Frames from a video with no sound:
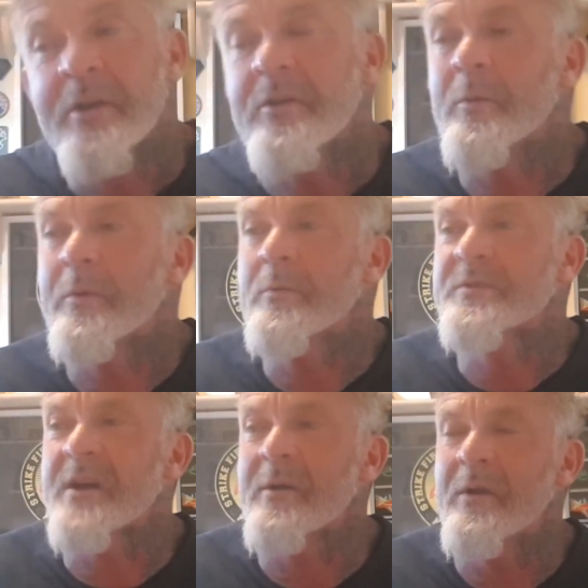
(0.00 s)
You would
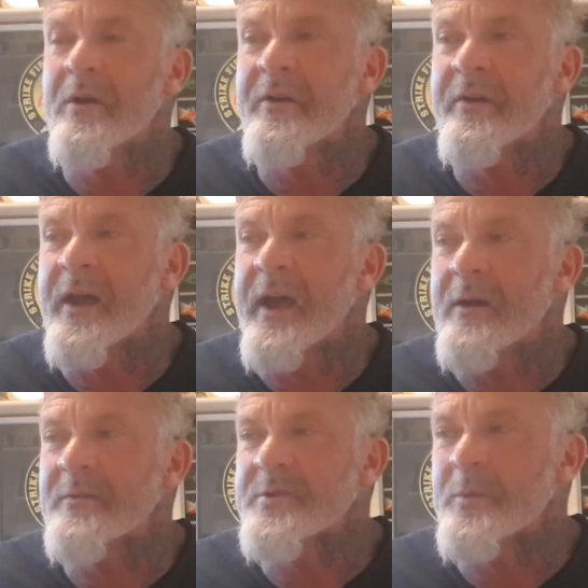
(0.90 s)
also learn
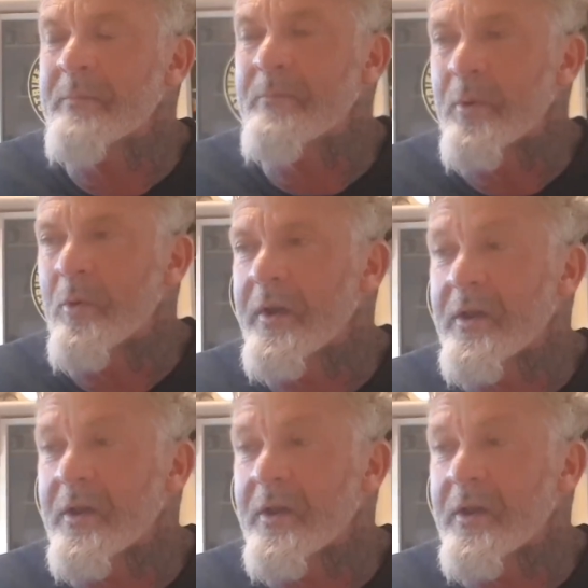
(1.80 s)
how to employ